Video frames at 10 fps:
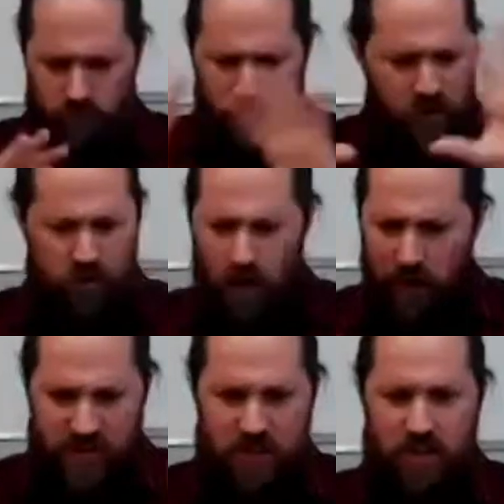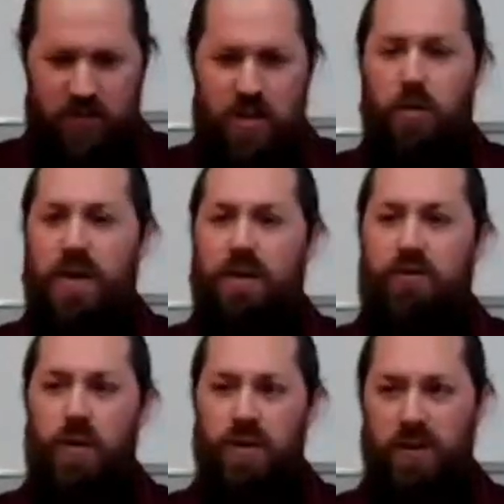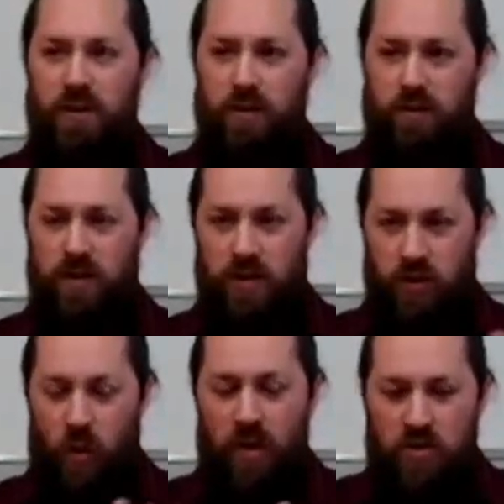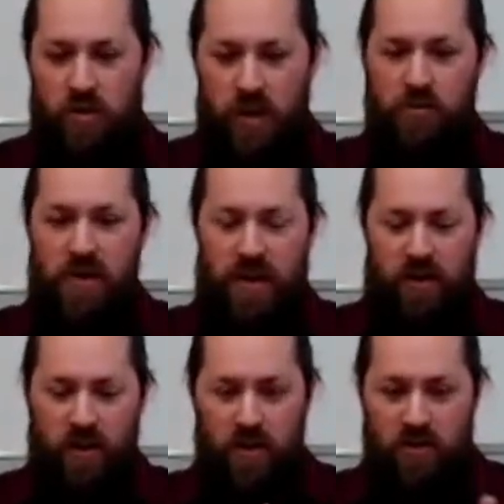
there's a lot of details there we would have to go into go into there to make